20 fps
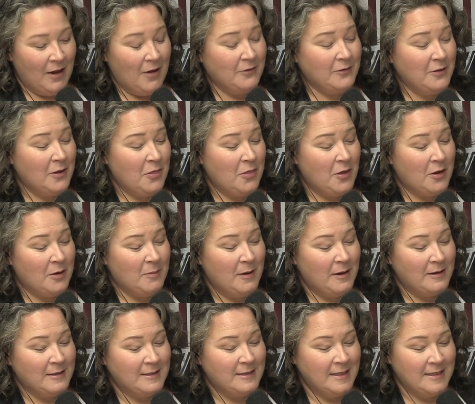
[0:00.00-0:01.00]
I also thought
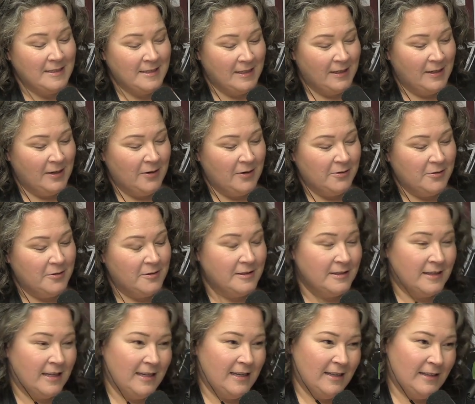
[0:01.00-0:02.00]
about seasoning under the
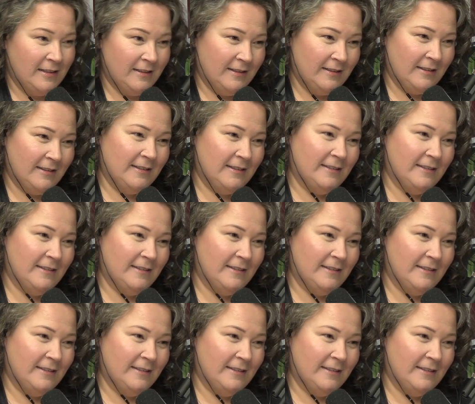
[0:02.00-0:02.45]
skin.